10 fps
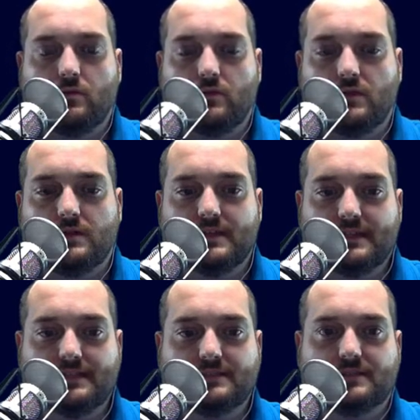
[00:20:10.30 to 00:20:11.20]
there
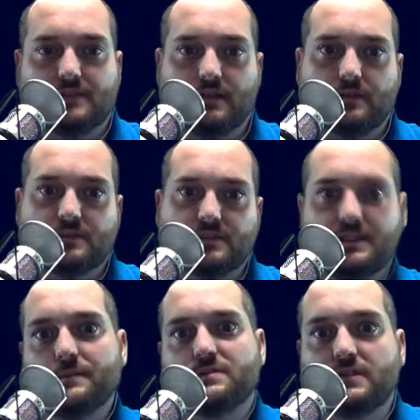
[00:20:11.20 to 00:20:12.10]
is some
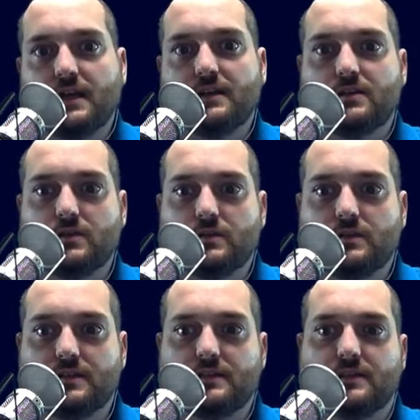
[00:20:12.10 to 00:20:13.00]
steps you got to do
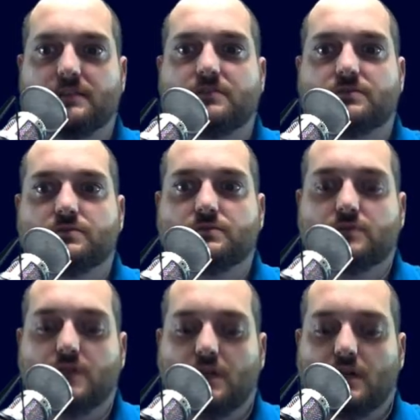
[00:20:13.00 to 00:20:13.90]
to get the initial